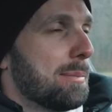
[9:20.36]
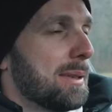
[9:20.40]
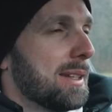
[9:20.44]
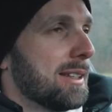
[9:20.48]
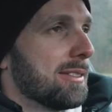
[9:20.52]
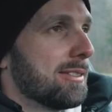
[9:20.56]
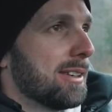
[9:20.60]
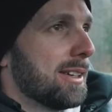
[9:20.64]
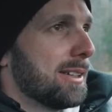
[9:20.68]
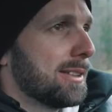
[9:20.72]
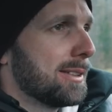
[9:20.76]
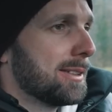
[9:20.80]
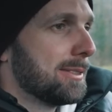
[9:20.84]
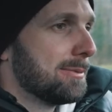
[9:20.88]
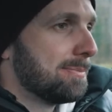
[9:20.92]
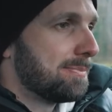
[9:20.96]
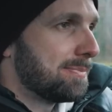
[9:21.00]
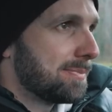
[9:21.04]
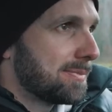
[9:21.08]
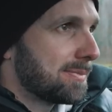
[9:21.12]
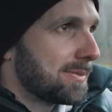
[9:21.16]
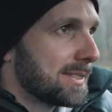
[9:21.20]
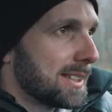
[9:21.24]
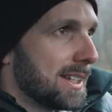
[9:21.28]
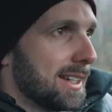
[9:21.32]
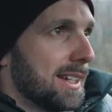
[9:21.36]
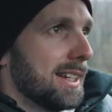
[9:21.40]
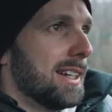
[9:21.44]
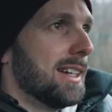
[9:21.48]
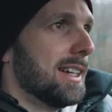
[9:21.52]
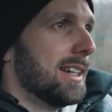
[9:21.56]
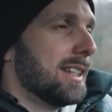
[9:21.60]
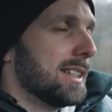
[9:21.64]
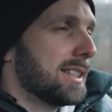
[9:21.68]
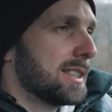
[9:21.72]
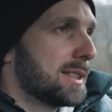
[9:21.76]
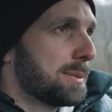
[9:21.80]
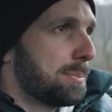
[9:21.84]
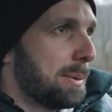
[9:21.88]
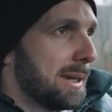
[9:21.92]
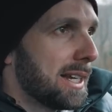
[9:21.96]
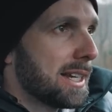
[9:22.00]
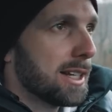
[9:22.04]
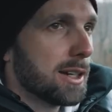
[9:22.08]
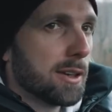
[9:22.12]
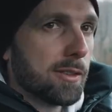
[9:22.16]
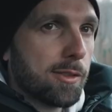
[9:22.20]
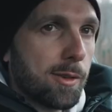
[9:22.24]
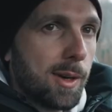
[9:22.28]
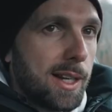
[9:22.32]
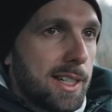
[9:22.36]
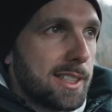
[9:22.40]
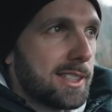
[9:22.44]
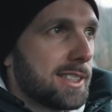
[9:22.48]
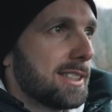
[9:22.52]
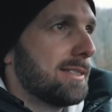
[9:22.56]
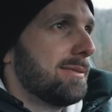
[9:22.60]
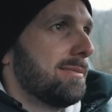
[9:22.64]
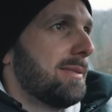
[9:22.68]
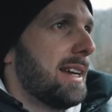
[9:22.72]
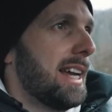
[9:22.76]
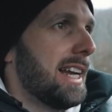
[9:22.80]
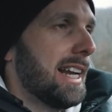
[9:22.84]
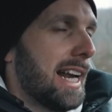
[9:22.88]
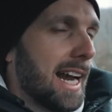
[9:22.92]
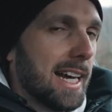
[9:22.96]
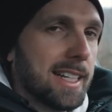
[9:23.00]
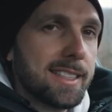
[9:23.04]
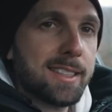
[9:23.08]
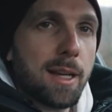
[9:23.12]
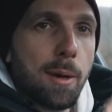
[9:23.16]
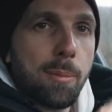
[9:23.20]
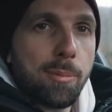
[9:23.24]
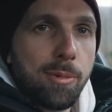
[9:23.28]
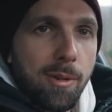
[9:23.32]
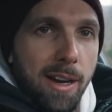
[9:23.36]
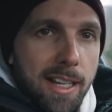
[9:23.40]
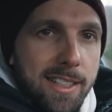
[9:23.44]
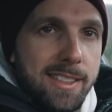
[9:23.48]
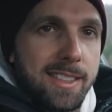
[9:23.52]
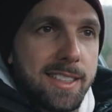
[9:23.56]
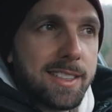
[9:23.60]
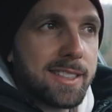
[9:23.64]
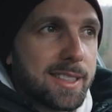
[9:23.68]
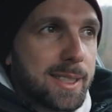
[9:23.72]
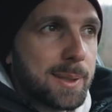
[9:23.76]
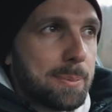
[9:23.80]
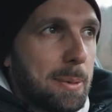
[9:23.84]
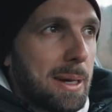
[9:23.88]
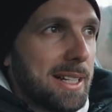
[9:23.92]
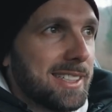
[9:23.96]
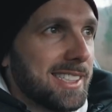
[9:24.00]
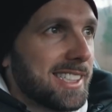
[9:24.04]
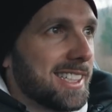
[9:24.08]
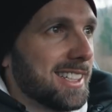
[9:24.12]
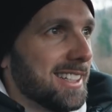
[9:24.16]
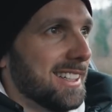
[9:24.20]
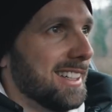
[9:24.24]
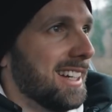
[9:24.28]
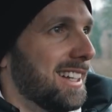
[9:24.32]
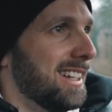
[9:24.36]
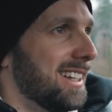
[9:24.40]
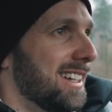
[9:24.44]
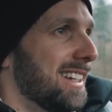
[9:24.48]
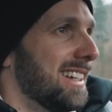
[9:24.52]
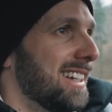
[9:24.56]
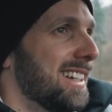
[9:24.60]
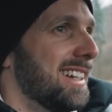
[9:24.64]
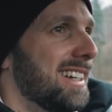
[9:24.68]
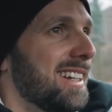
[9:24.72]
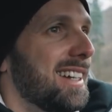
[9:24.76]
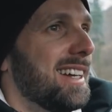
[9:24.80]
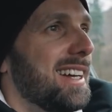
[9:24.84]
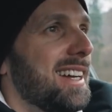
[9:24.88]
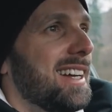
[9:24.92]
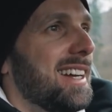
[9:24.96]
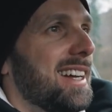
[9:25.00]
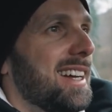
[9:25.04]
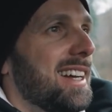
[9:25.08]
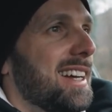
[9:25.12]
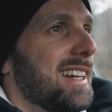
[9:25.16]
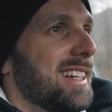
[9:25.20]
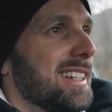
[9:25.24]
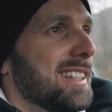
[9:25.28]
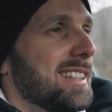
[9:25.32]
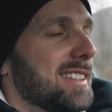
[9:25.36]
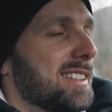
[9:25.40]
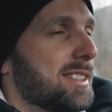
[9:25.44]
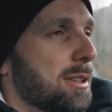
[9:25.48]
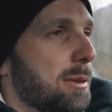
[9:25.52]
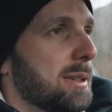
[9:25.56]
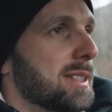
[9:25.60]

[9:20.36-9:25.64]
in the road. Speaking of which, it has uprated suspension. So